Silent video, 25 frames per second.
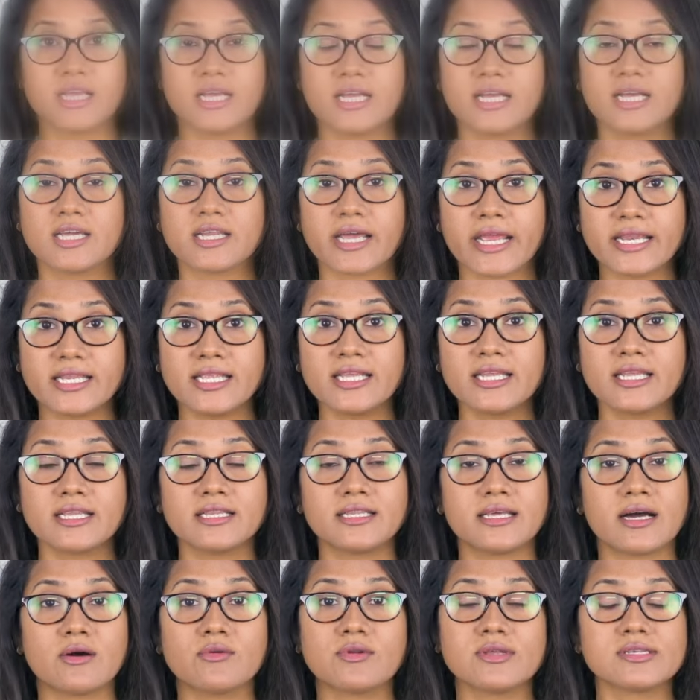Writing
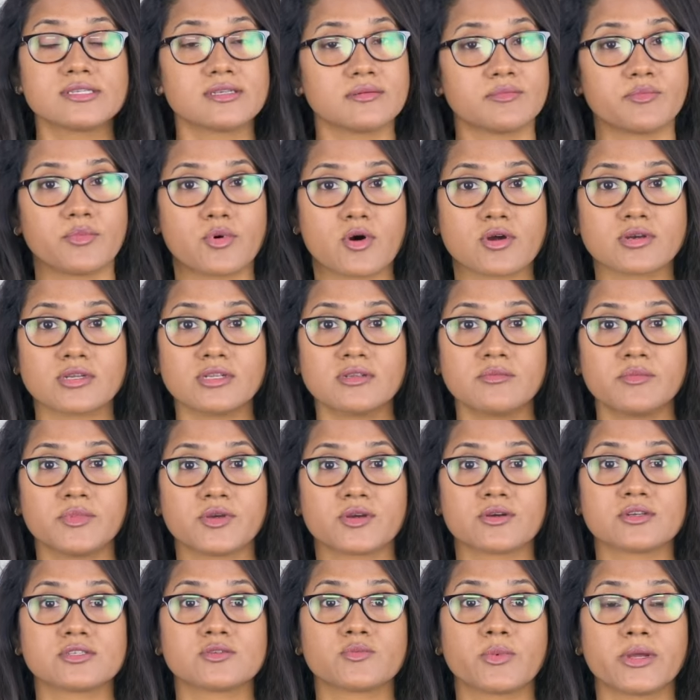it down is important
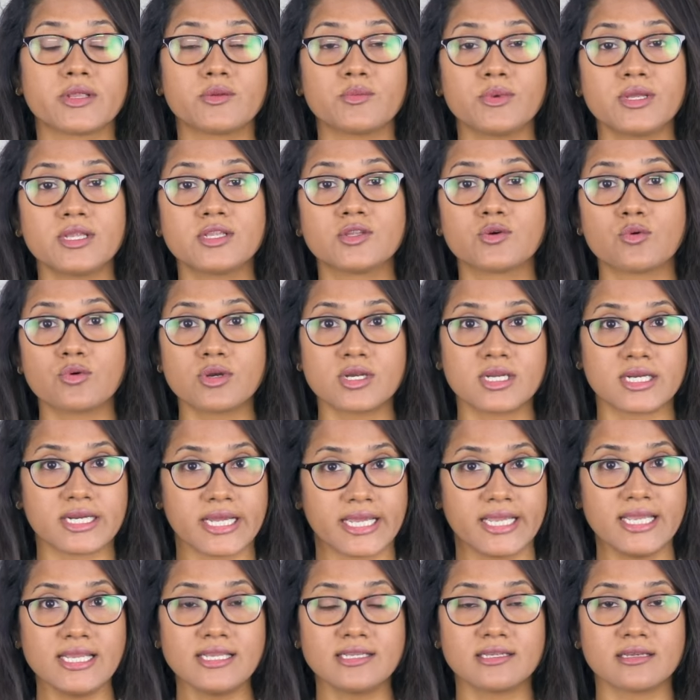because when we don't
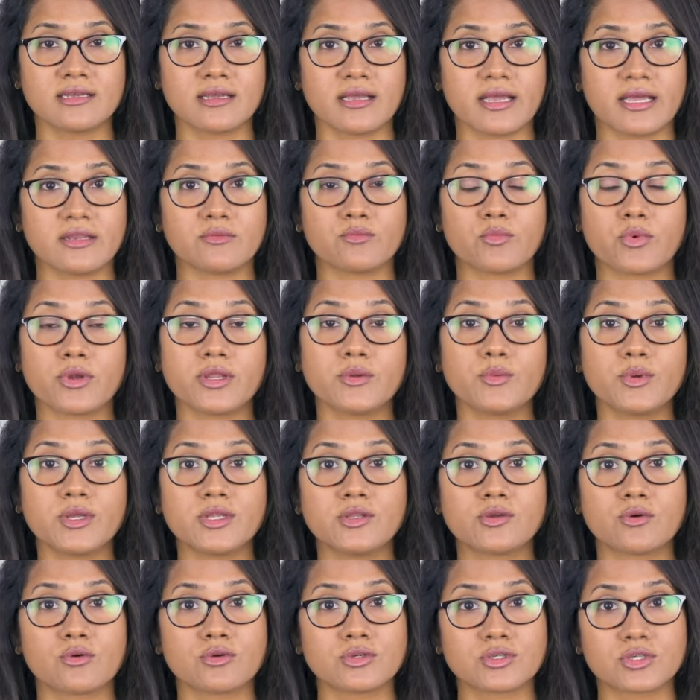write and when we
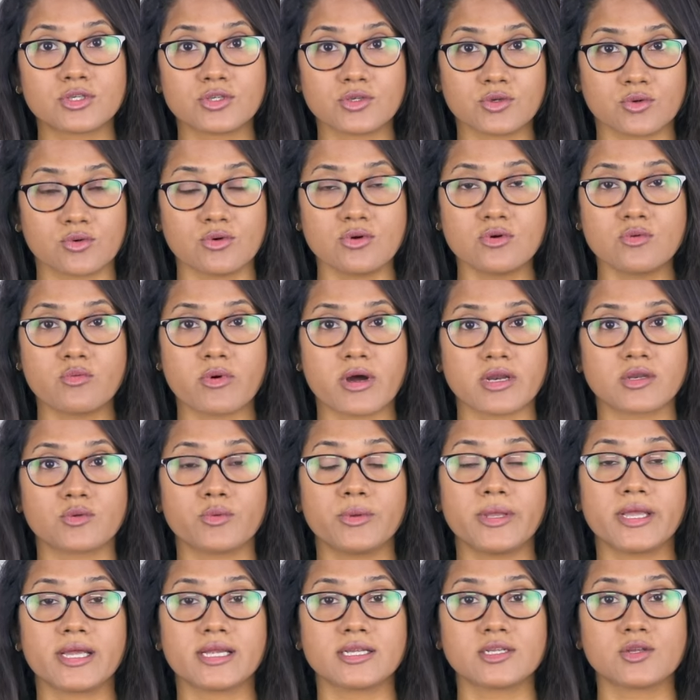don't know what
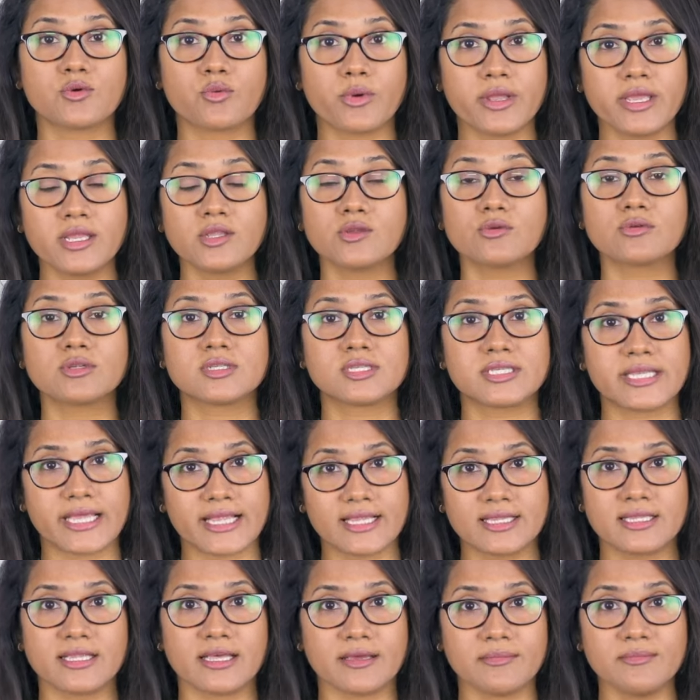we are going to
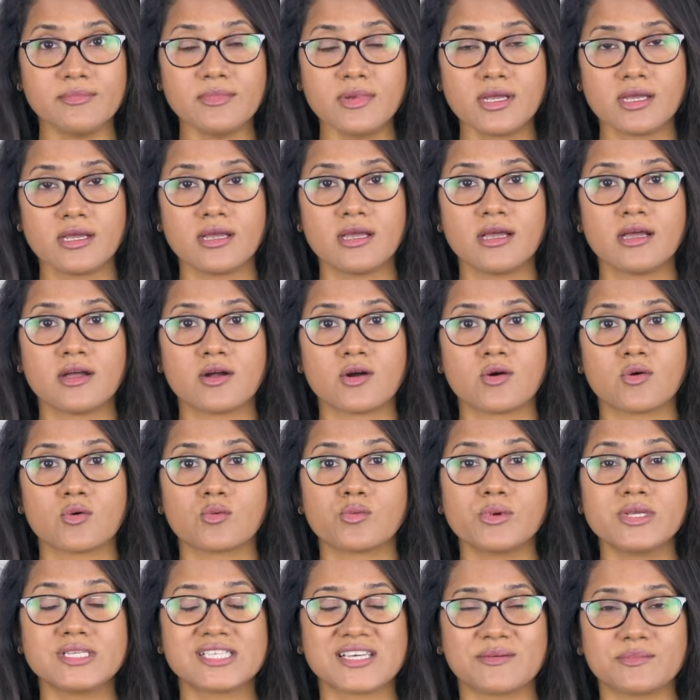tell them,
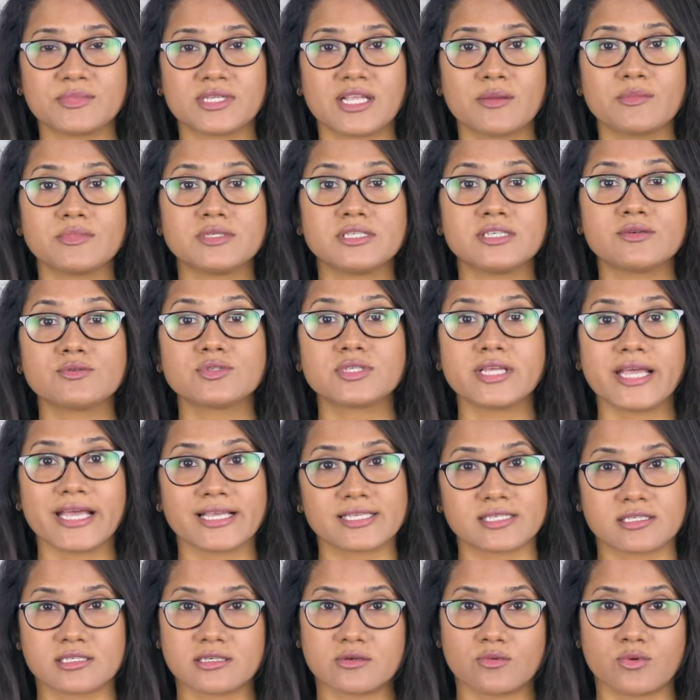we sometimes use
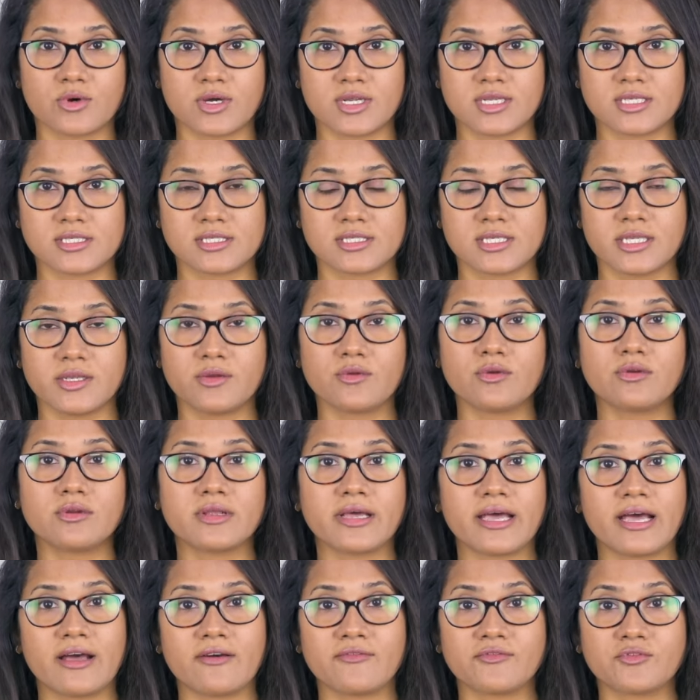extra words. You don't
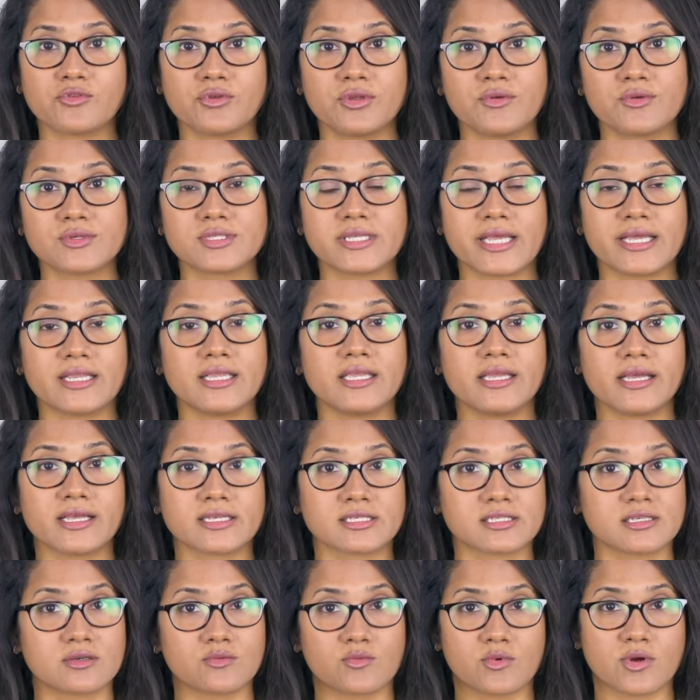have to use any
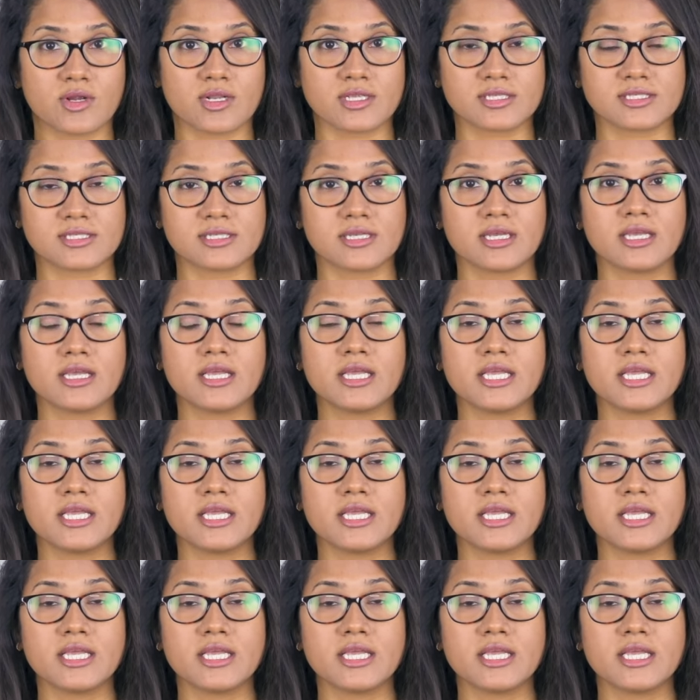extra words.